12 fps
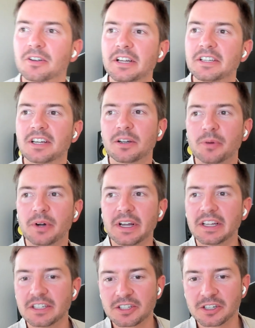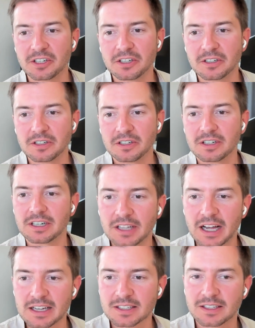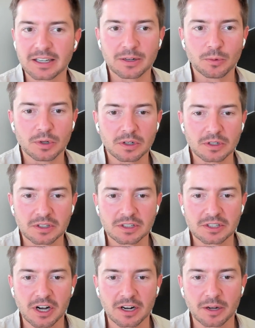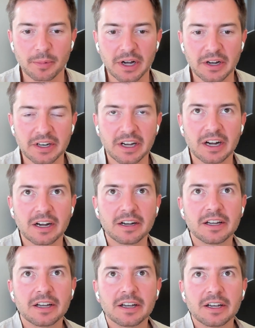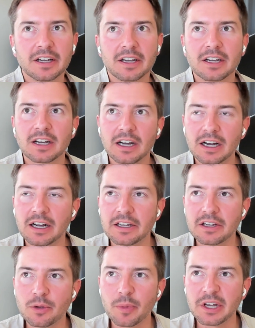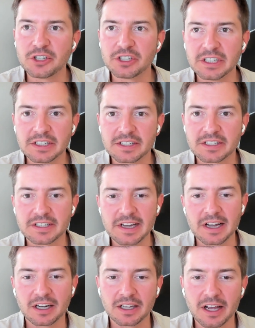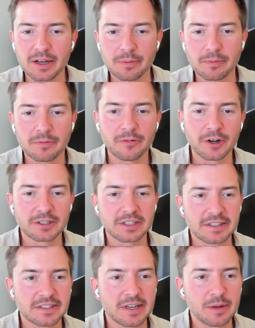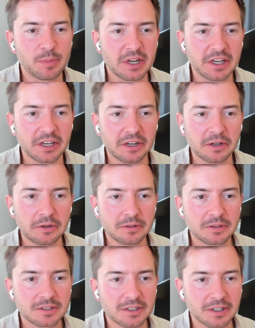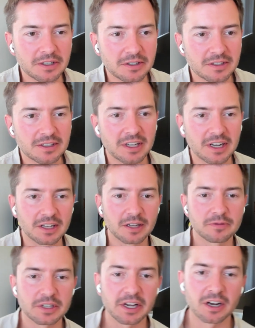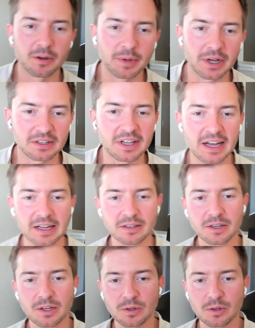a great segue into the last thing we'll talk about here. You mentioned CLM versus CPQ. So I'd love to hear about that.